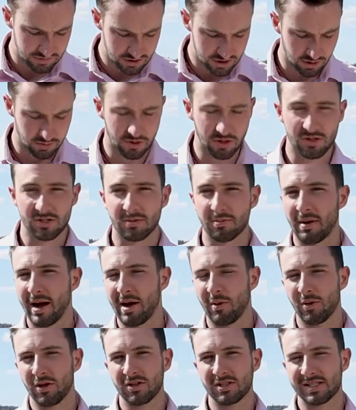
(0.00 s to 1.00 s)
So those are
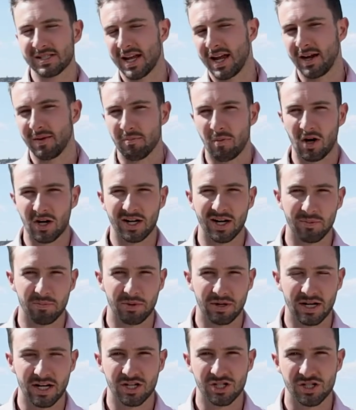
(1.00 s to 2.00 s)
my real estate market
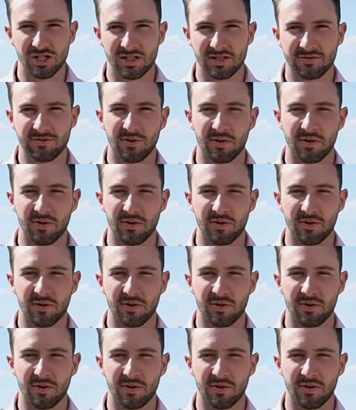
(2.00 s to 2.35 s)
predictions